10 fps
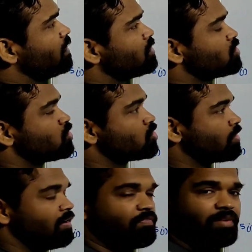first
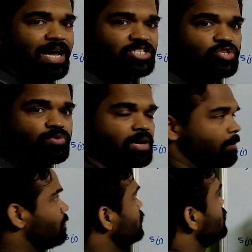12 natural
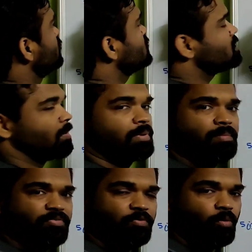number. This is sum
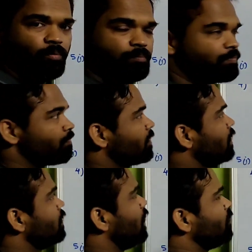number 4.
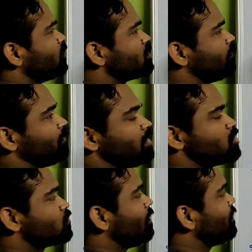Of course, the
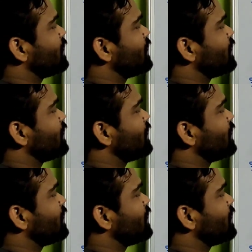first 12